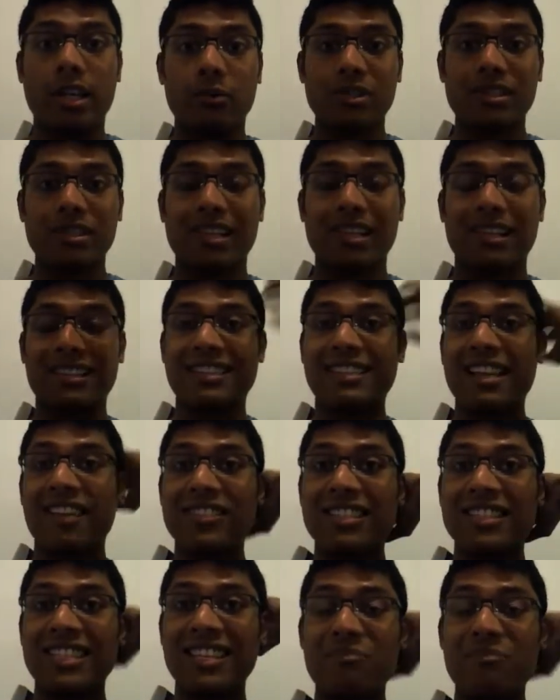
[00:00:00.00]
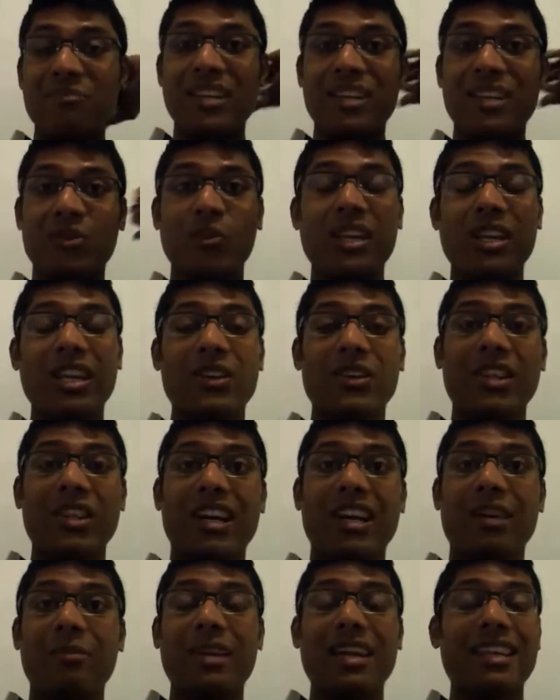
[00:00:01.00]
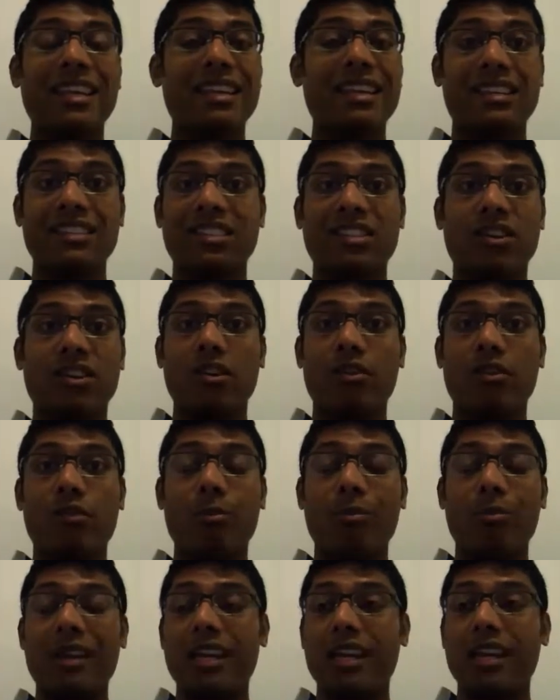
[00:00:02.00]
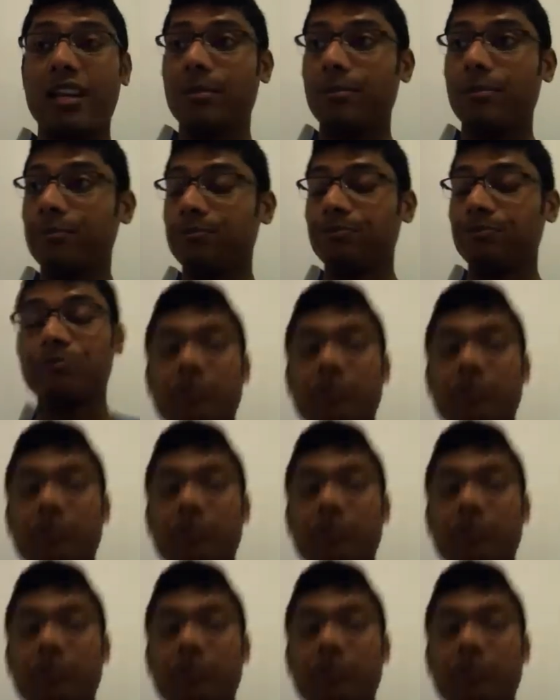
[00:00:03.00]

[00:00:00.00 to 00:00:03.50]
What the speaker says: It was like a 17-minute video that I made, and I just got to repeat it.